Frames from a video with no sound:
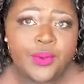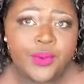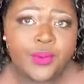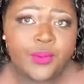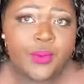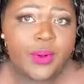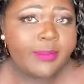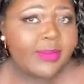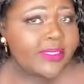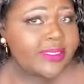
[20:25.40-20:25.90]

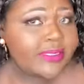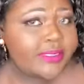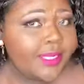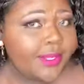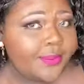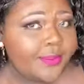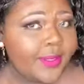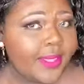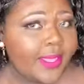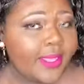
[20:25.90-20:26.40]
where my
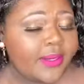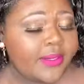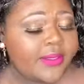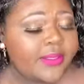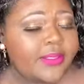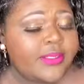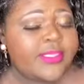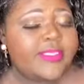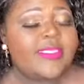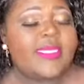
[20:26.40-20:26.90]
stuff at?
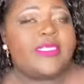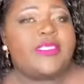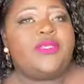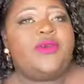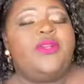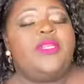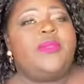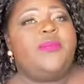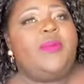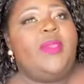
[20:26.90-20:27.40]
Because I
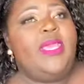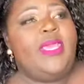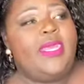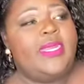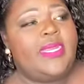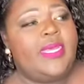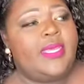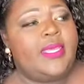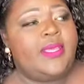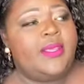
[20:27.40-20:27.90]
started to
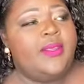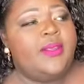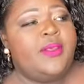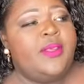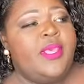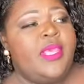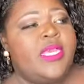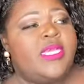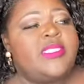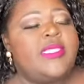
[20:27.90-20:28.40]
panic
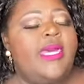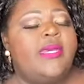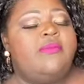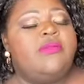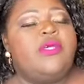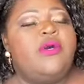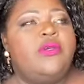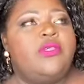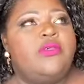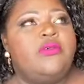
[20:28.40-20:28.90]
because I'm
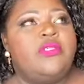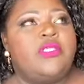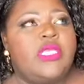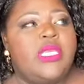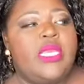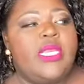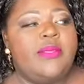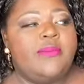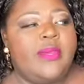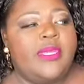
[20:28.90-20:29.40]
so used to
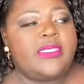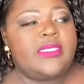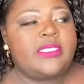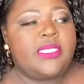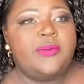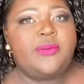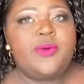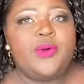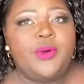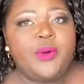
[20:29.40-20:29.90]
getting my
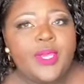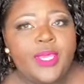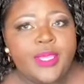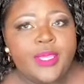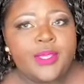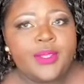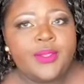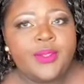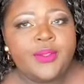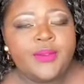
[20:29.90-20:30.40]
stuff quick.